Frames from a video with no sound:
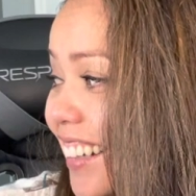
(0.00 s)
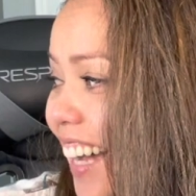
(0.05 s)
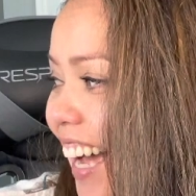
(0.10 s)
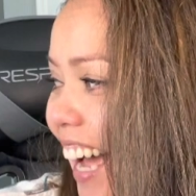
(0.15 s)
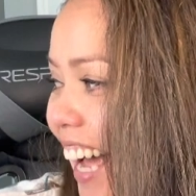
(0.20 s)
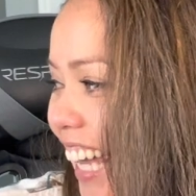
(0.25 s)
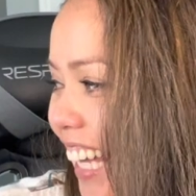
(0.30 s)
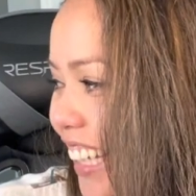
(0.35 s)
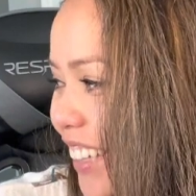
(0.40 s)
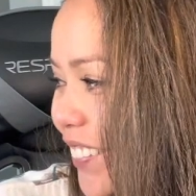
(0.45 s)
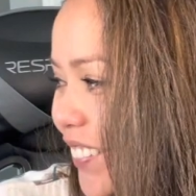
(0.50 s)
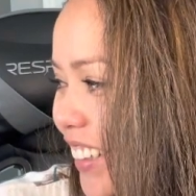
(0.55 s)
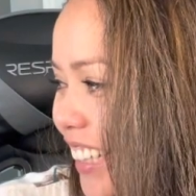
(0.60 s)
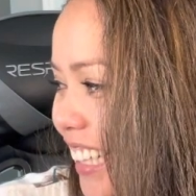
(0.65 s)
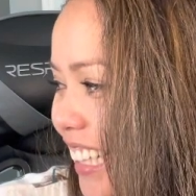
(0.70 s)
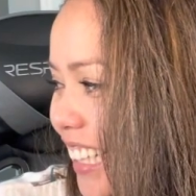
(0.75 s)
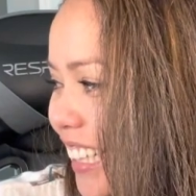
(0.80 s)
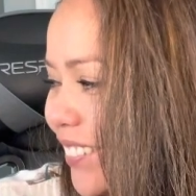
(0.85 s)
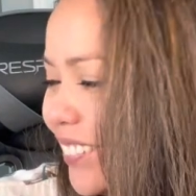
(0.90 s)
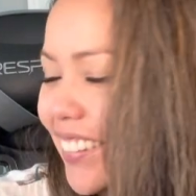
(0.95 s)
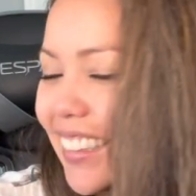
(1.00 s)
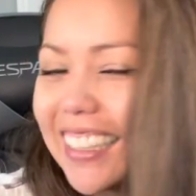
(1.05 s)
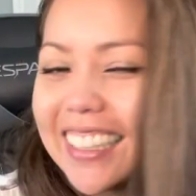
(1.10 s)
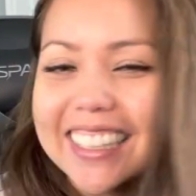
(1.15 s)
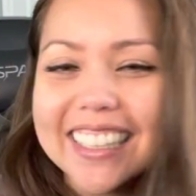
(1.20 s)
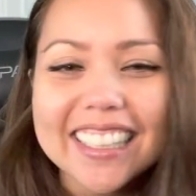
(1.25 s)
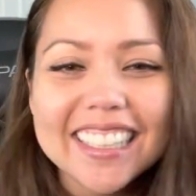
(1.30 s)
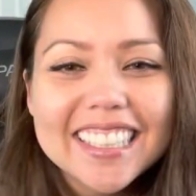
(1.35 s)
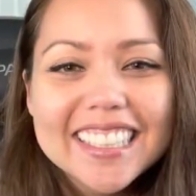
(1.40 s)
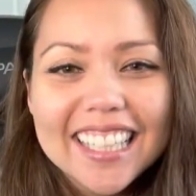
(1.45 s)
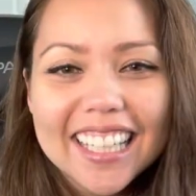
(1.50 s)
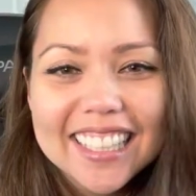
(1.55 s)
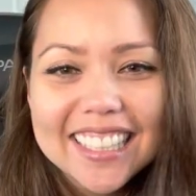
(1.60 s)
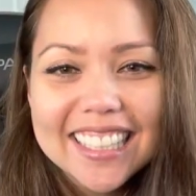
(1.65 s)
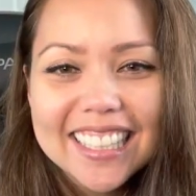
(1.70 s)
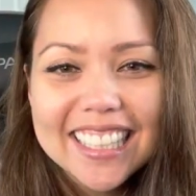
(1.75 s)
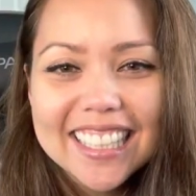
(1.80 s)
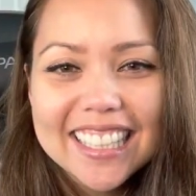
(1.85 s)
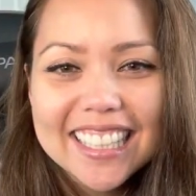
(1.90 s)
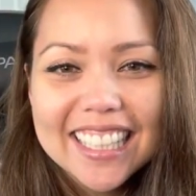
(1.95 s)
hi baby, he's
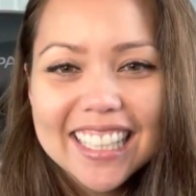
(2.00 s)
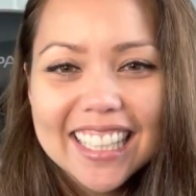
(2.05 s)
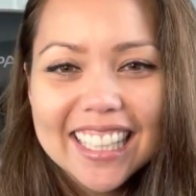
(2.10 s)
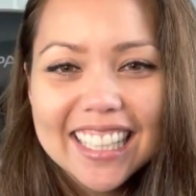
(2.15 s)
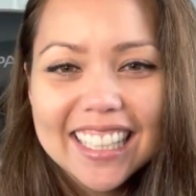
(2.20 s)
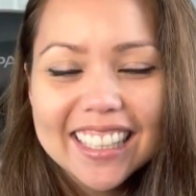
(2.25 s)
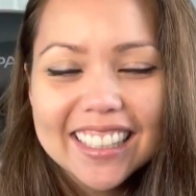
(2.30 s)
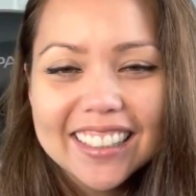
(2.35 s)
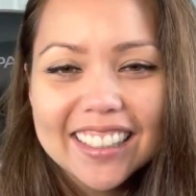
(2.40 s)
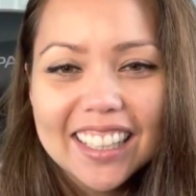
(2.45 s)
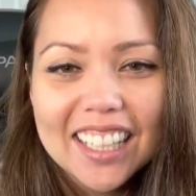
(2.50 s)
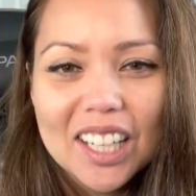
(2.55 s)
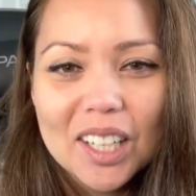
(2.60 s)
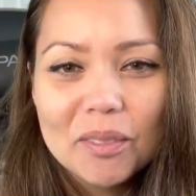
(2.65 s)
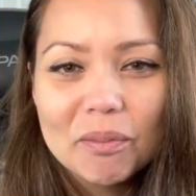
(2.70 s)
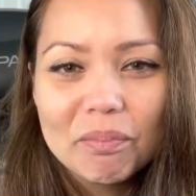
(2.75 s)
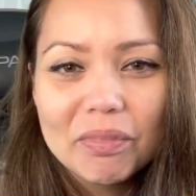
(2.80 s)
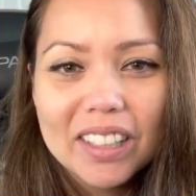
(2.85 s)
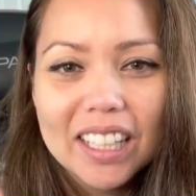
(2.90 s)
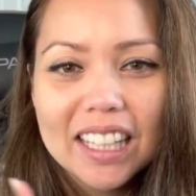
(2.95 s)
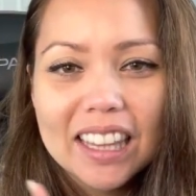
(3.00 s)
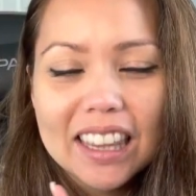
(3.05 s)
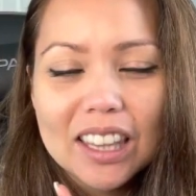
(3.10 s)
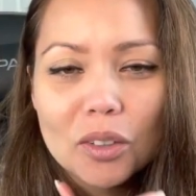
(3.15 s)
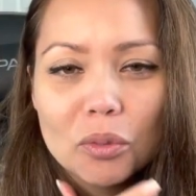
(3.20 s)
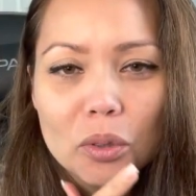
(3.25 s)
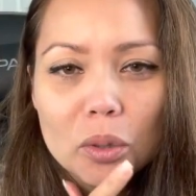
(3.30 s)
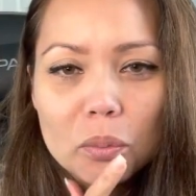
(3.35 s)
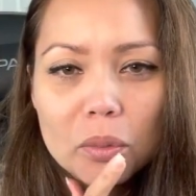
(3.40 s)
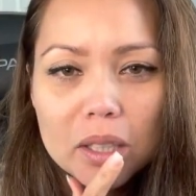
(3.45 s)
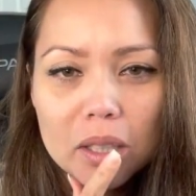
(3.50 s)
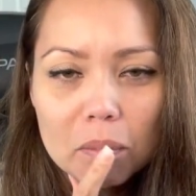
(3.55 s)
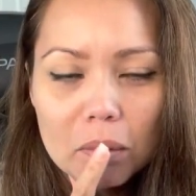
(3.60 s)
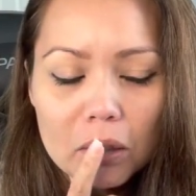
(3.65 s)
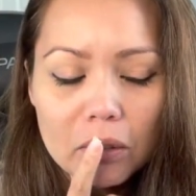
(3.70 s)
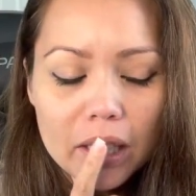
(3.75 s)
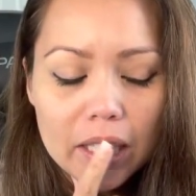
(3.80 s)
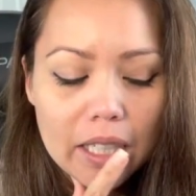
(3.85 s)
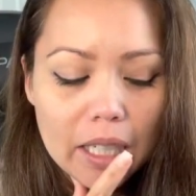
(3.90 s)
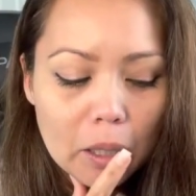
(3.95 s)
actually sitting in the room with me
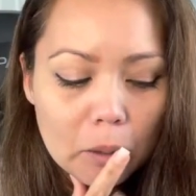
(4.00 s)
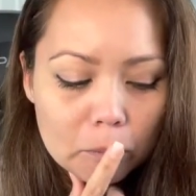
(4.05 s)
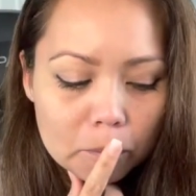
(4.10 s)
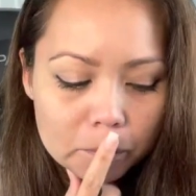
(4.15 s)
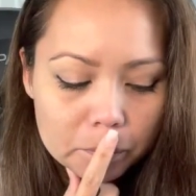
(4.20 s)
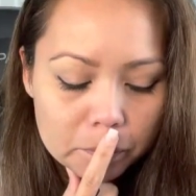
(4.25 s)
right now.